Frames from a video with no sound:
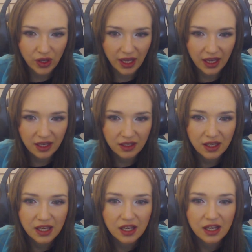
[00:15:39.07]
Okay,
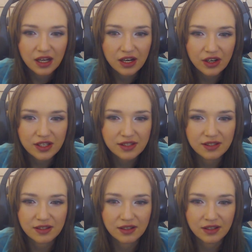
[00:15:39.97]

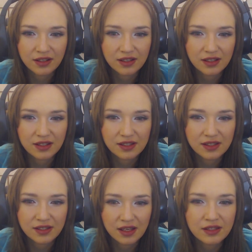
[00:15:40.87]

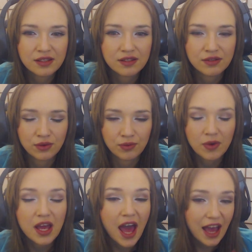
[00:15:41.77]

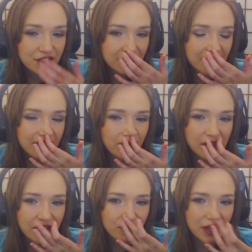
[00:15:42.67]
Crescendum. Actually,
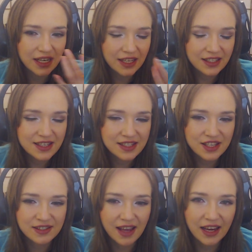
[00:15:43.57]
when I'm reading this,
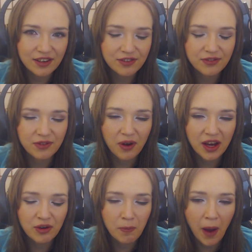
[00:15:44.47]
it's kind of
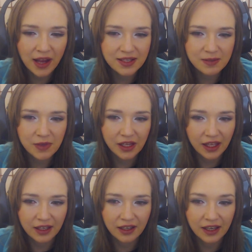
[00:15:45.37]
reminds me
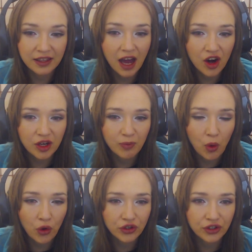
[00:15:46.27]
like in Harry
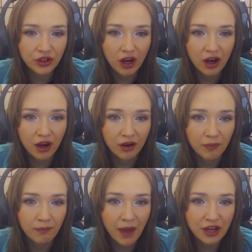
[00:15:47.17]
Potter
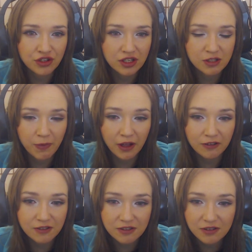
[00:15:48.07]
magic
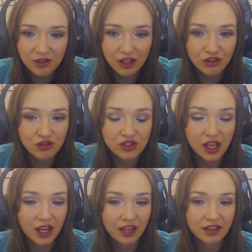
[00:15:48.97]
spells that you
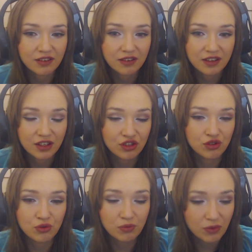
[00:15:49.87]
saying
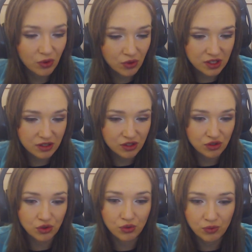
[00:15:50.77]
doom or
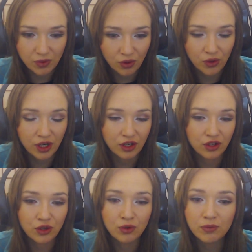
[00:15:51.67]
zoom or
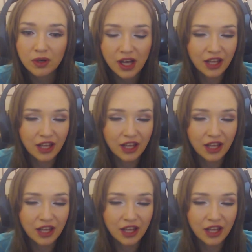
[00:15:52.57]
new.